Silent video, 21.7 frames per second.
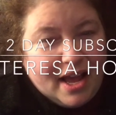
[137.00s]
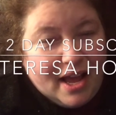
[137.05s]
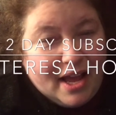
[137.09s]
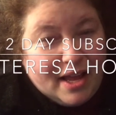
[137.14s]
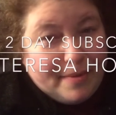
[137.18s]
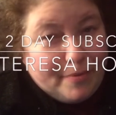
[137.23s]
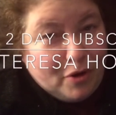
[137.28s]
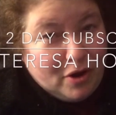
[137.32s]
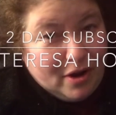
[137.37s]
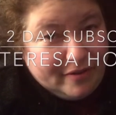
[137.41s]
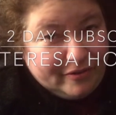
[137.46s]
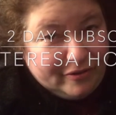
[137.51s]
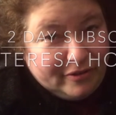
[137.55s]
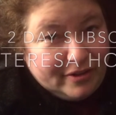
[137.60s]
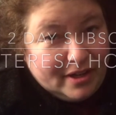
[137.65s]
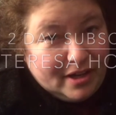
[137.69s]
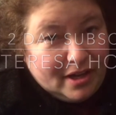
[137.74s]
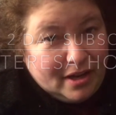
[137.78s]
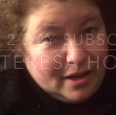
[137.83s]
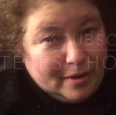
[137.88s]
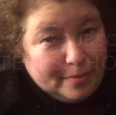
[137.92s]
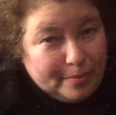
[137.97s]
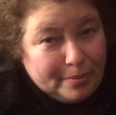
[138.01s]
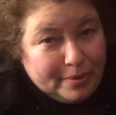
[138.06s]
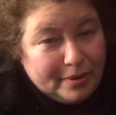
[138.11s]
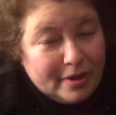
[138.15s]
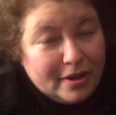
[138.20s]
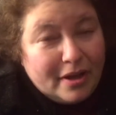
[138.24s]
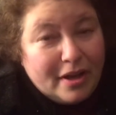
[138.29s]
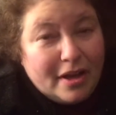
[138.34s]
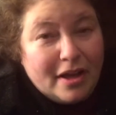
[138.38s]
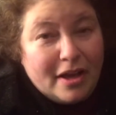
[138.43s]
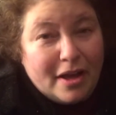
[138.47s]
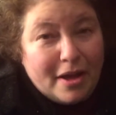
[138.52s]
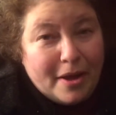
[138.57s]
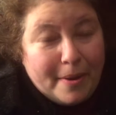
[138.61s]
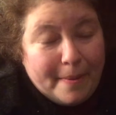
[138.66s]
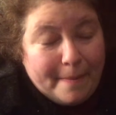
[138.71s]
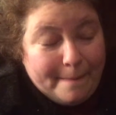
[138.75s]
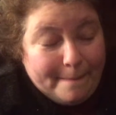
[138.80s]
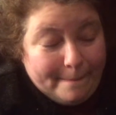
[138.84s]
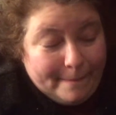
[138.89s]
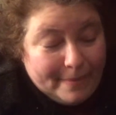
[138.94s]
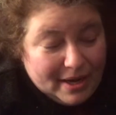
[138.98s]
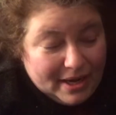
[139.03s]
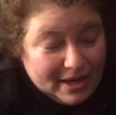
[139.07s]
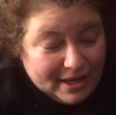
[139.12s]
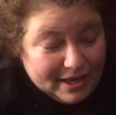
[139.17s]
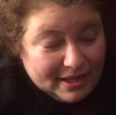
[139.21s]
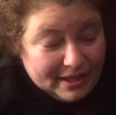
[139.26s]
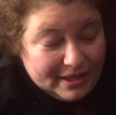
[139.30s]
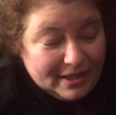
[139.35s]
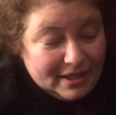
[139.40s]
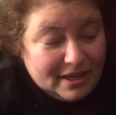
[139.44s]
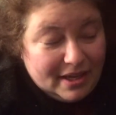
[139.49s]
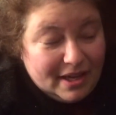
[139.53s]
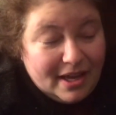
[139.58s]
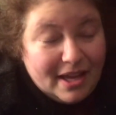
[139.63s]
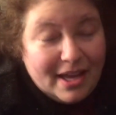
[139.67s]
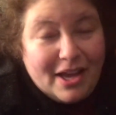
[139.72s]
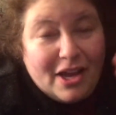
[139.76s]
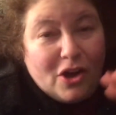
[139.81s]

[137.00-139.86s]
I am offering up my